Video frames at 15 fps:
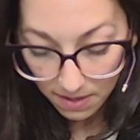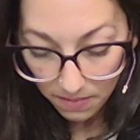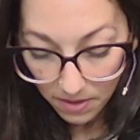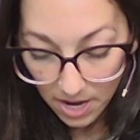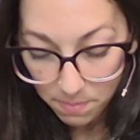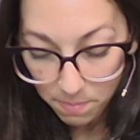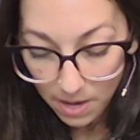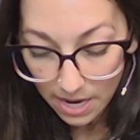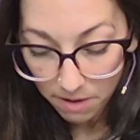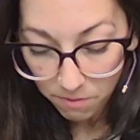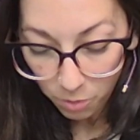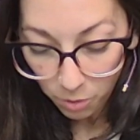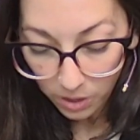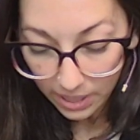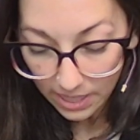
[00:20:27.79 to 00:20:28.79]
On my
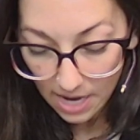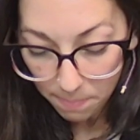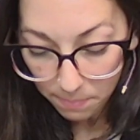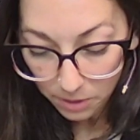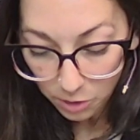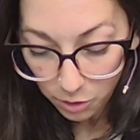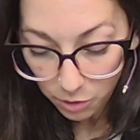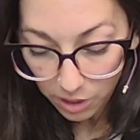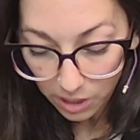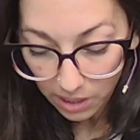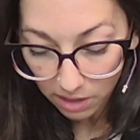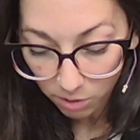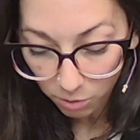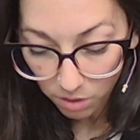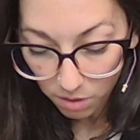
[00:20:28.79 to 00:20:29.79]
affording an opportunity
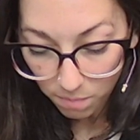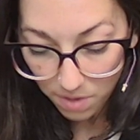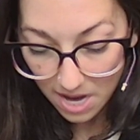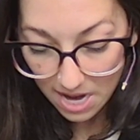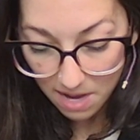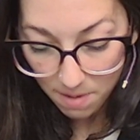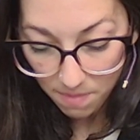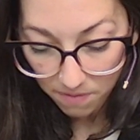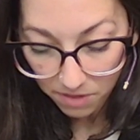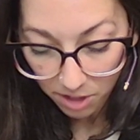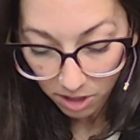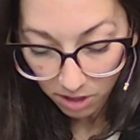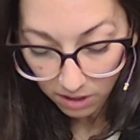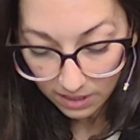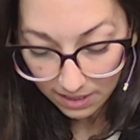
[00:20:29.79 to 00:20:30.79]
through the medium of the
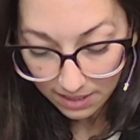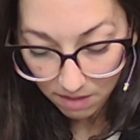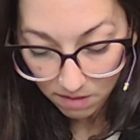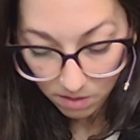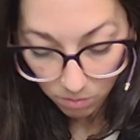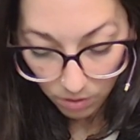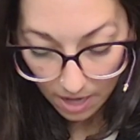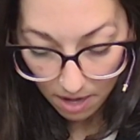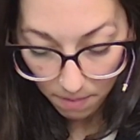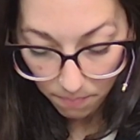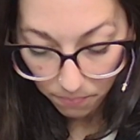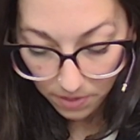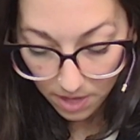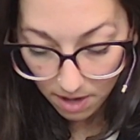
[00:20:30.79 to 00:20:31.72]
currency of the realm,